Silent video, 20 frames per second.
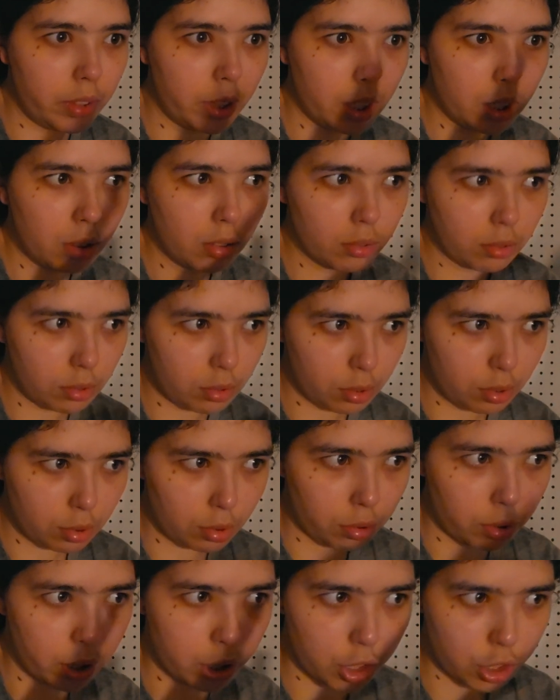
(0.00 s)
the
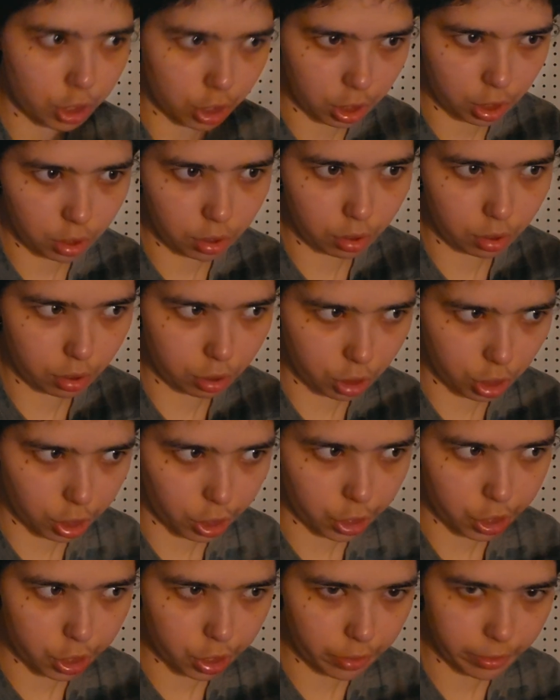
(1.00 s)
Christian
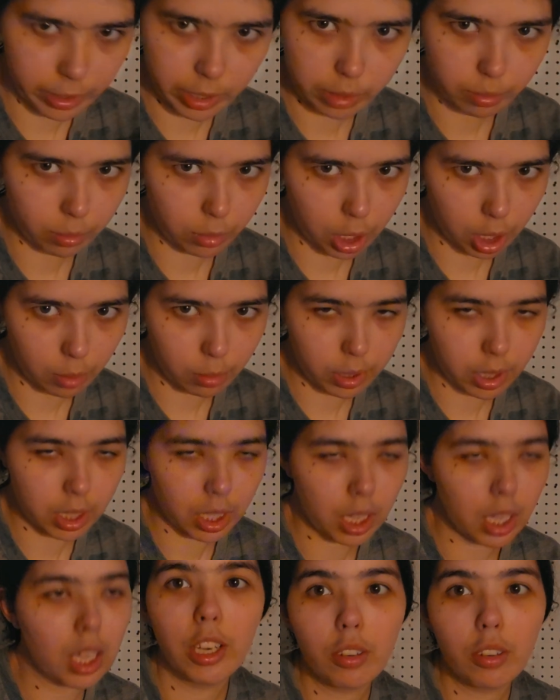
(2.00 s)
church, if I'm not mistaken.